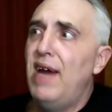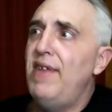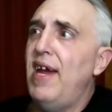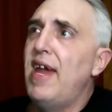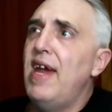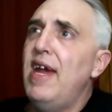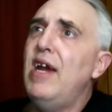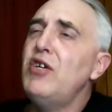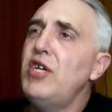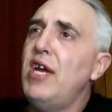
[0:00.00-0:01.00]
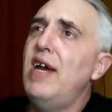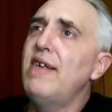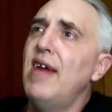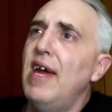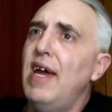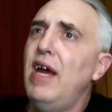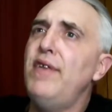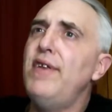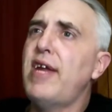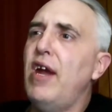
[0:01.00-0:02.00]
It's like, here she is.
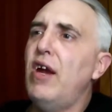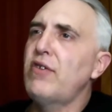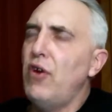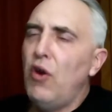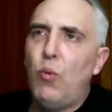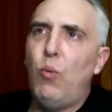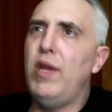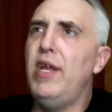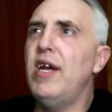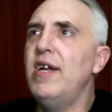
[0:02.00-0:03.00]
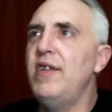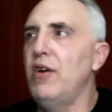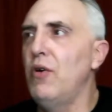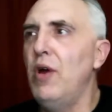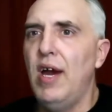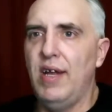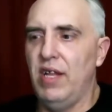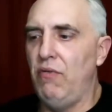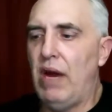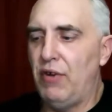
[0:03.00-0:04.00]
Here's the character. What are you going to do?
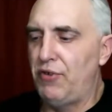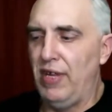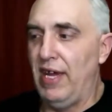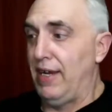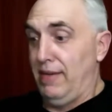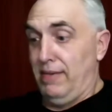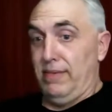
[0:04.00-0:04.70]
And the writers are like,